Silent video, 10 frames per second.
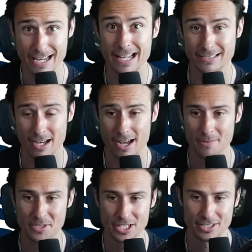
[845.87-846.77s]
at
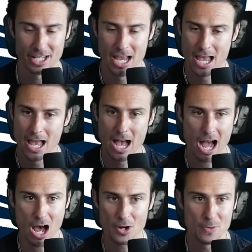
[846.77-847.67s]
times. And it's a,
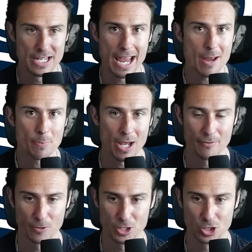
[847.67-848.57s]
how do we game plan
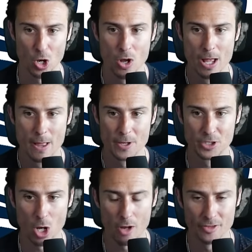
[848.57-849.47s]
for this? So the
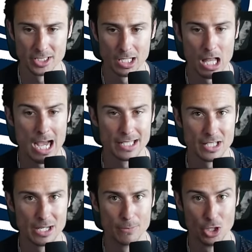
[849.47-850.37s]
Dolphins and the Lions, I
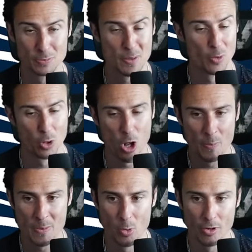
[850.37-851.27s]
think most people or all
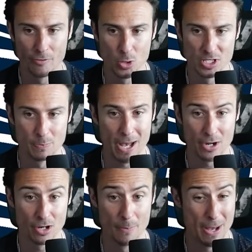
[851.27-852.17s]
people would view as
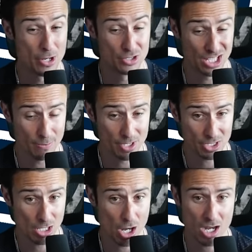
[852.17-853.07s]
better, a better team than the
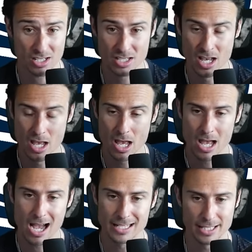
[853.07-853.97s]
Seahawks.
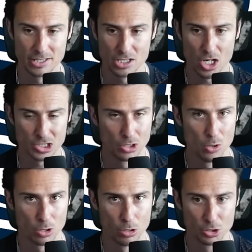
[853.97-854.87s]
I'd say the Seahawks are a little
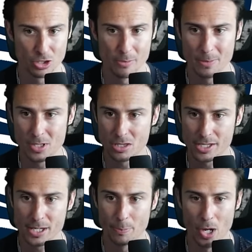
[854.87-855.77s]
closer than maybe you
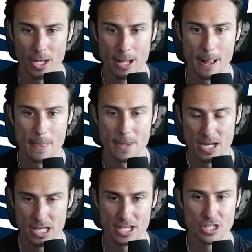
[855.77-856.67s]
think, but
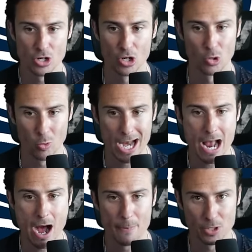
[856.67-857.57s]
These are great
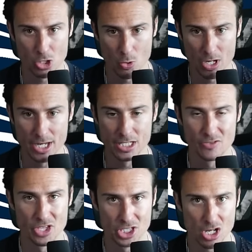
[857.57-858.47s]
opportunities
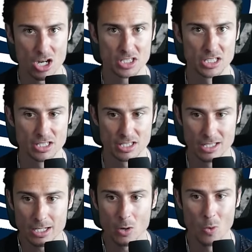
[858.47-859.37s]
for the Seahawks to
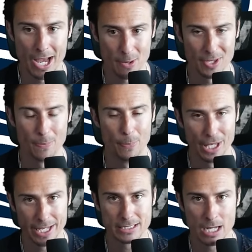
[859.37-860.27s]
sneak away with
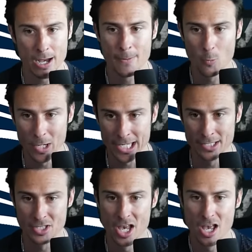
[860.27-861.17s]
big time wins